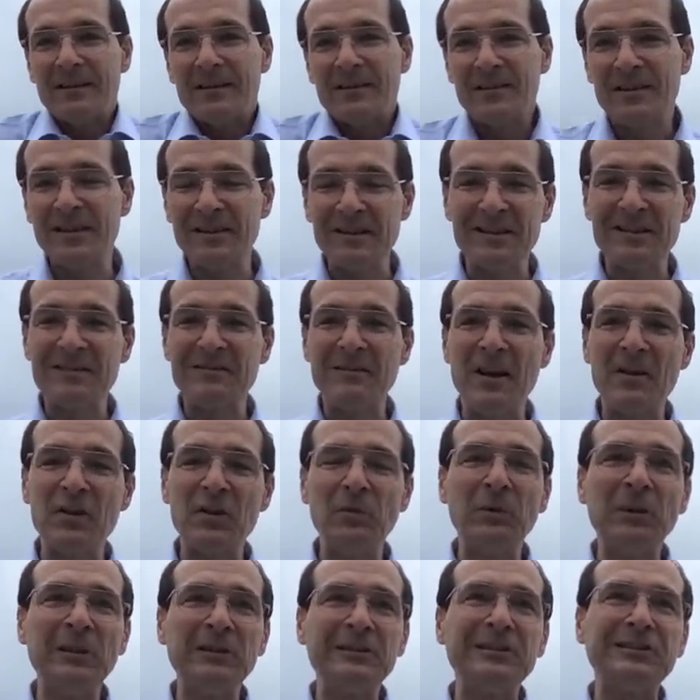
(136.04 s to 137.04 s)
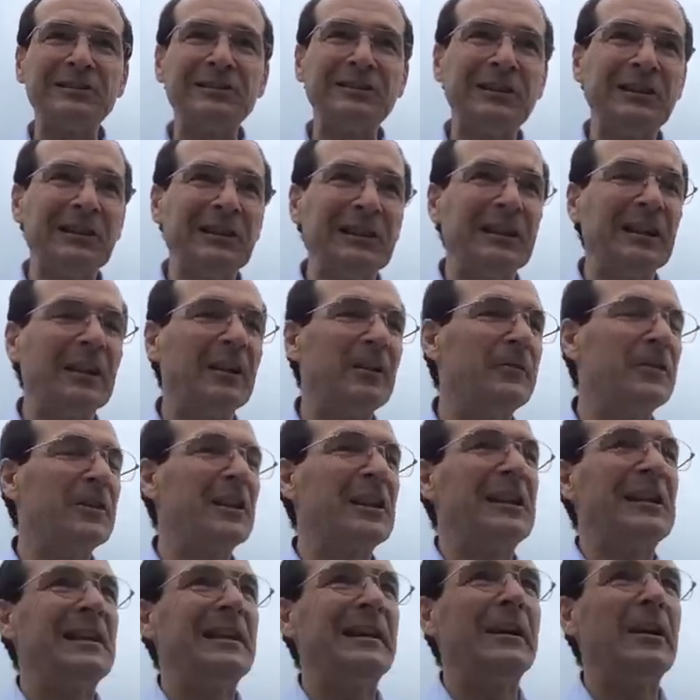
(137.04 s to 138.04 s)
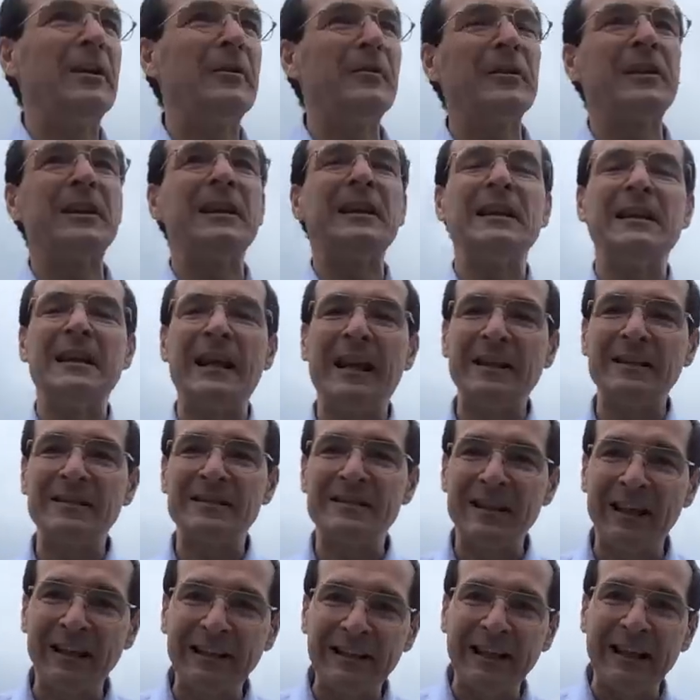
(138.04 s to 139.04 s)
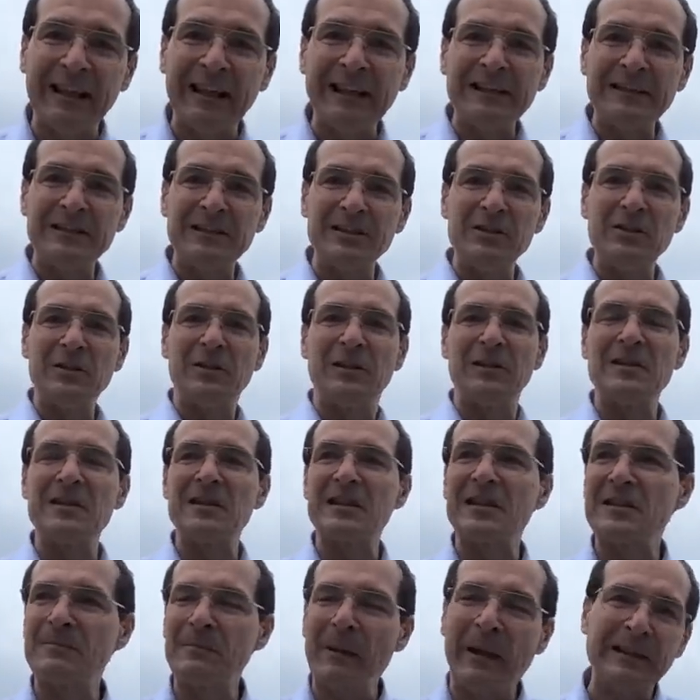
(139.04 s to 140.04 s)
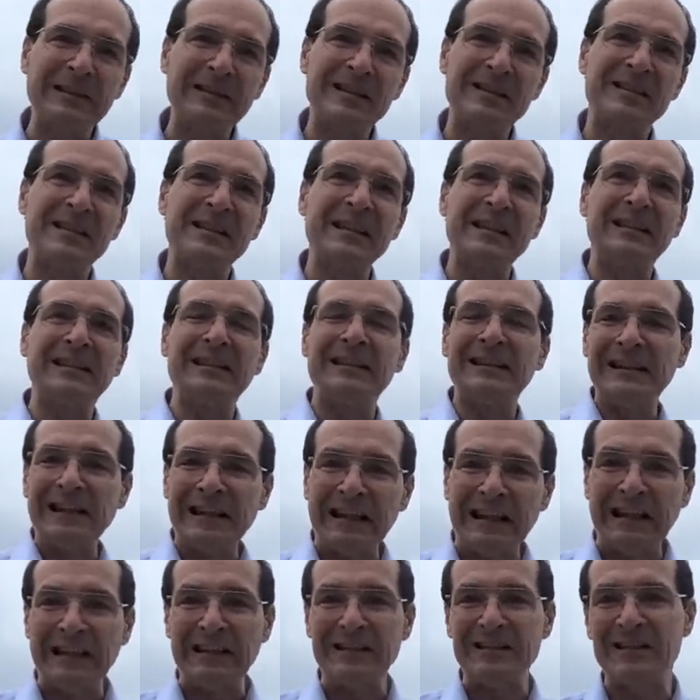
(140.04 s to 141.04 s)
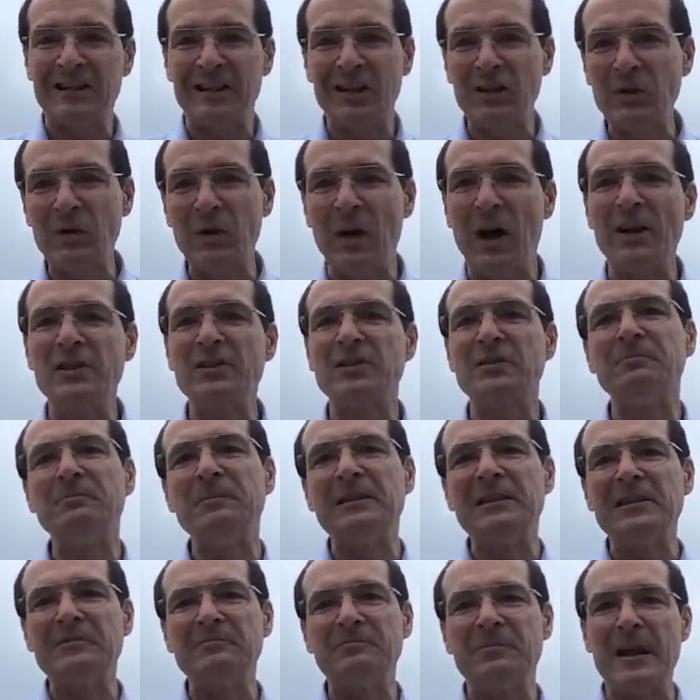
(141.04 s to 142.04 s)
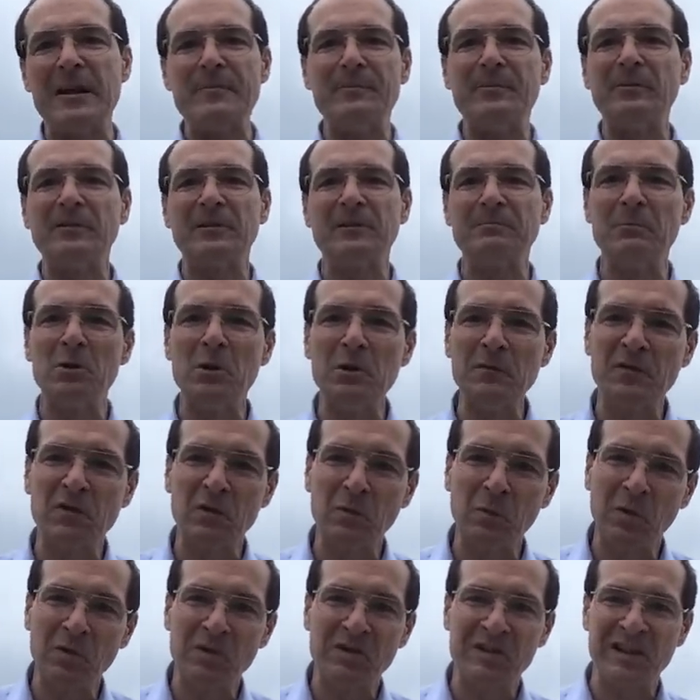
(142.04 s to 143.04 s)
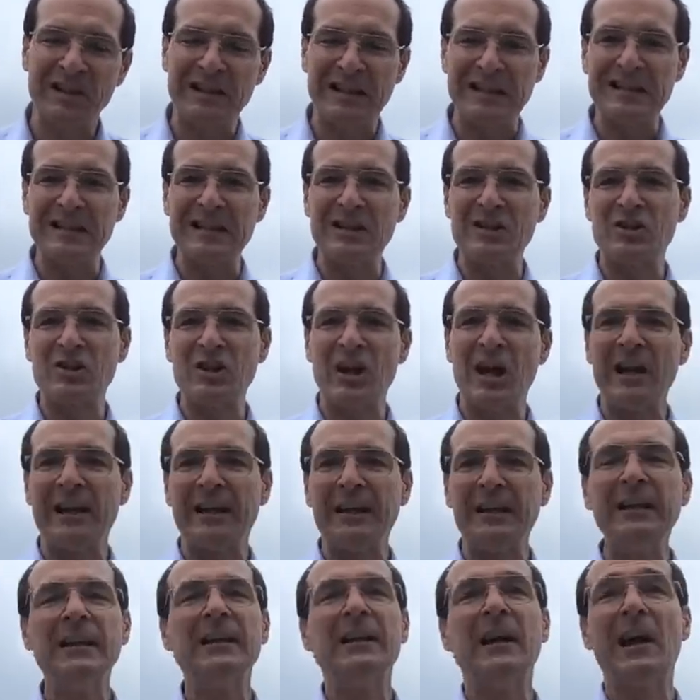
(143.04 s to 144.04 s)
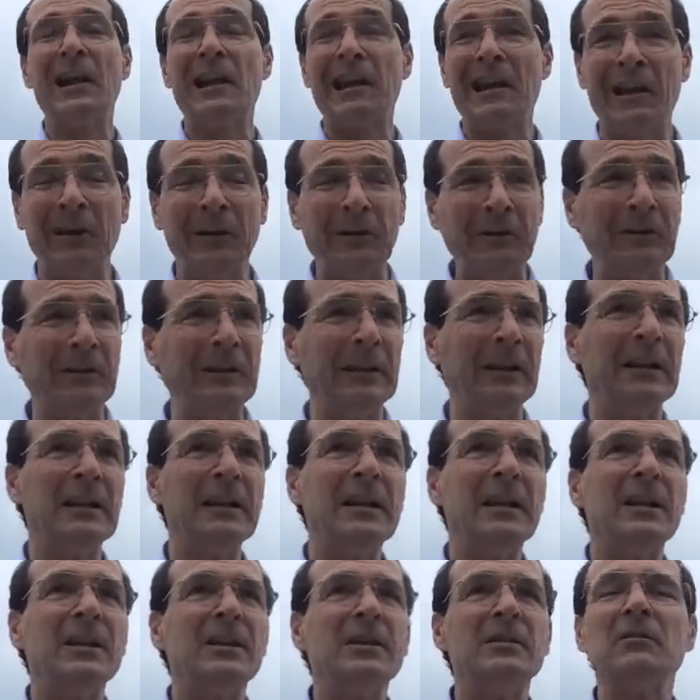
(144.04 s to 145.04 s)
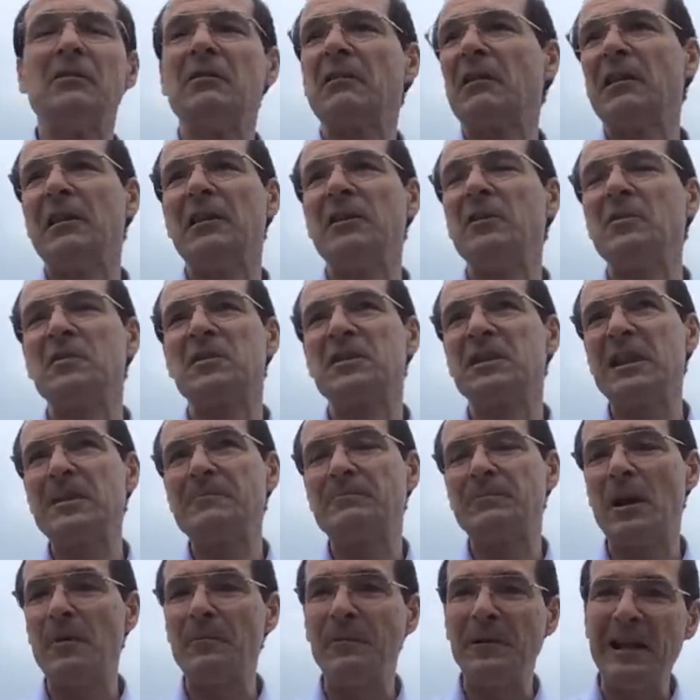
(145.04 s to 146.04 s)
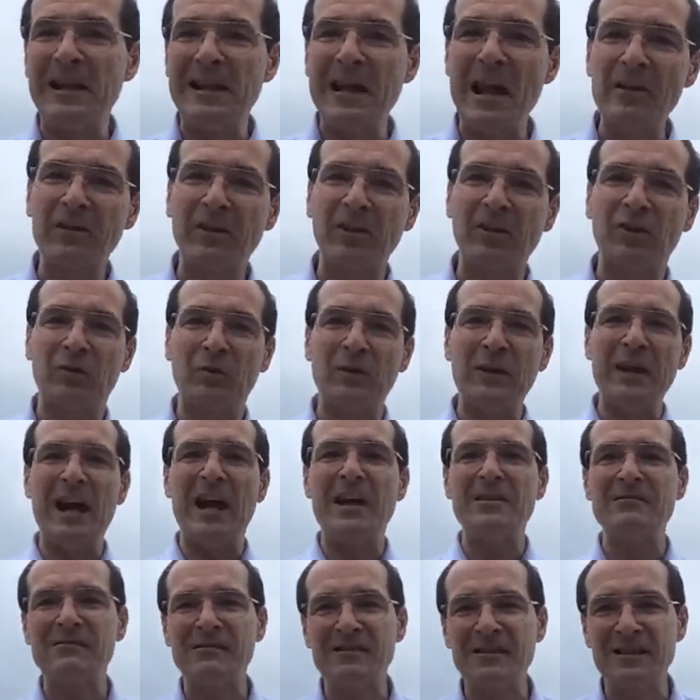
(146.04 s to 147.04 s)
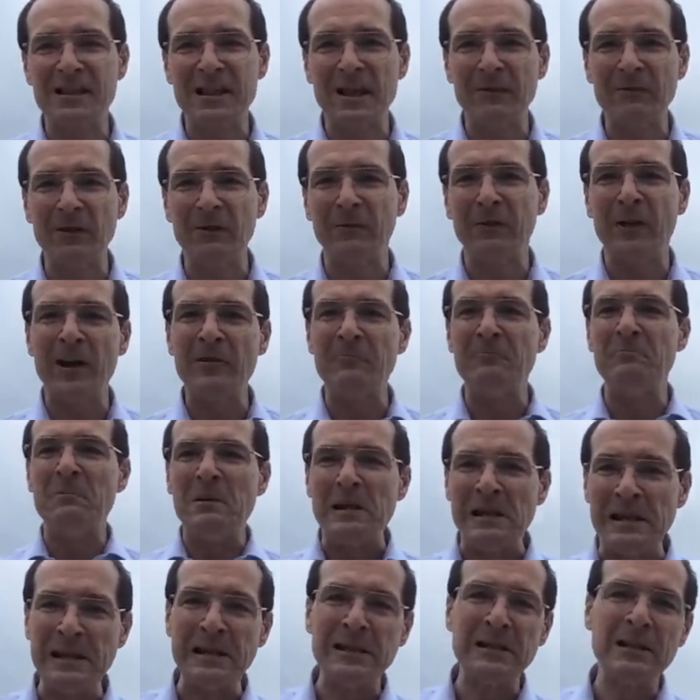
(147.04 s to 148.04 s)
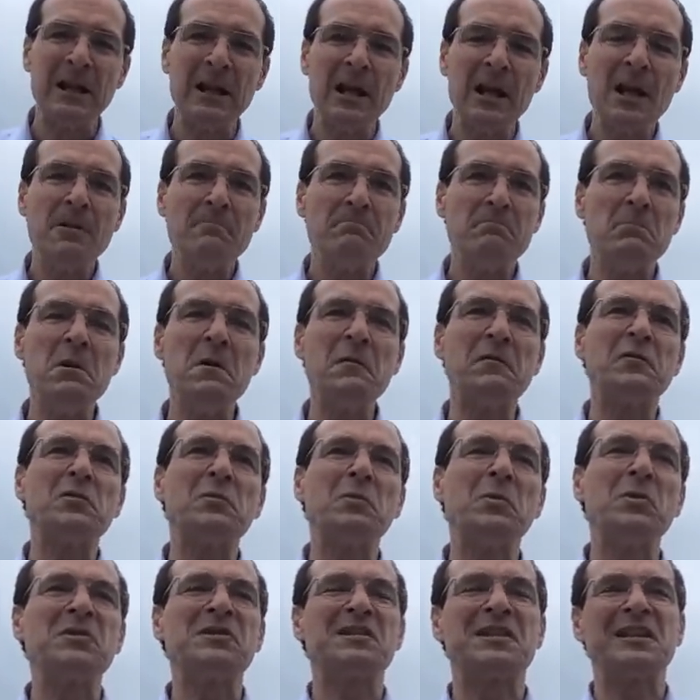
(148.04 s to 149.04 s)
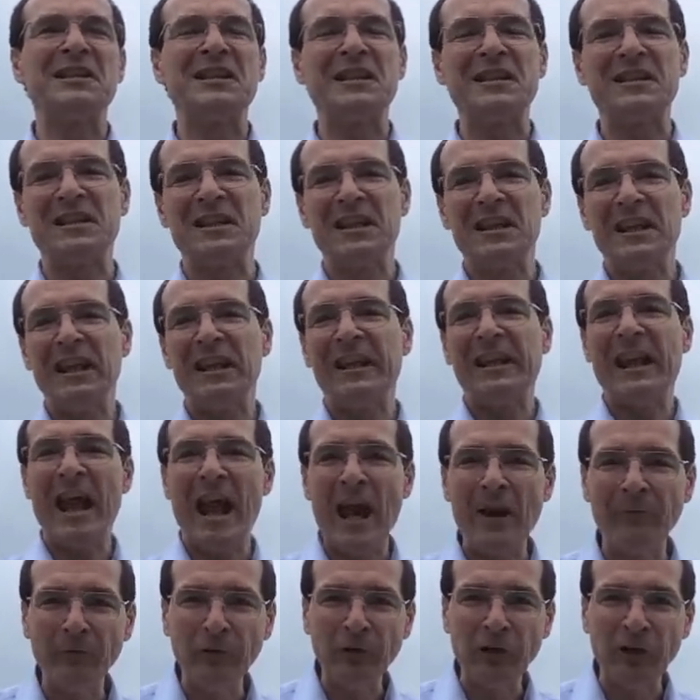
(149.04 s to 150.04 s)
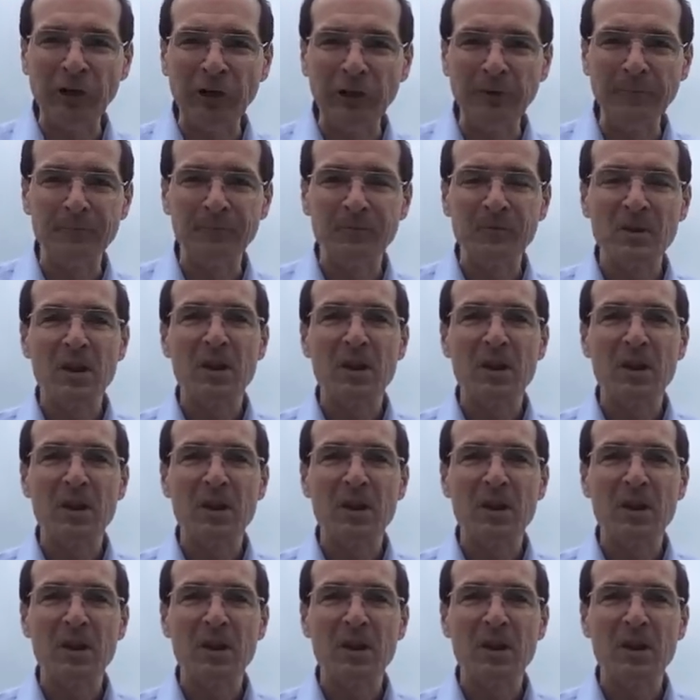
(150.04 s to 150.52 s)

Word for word: Cities around the world are growing. Over the, over the next decade, you can expect to see at least 200 million people to move towards cities in China alone. You, you'll see probably another 375 million move towards cities in Africa.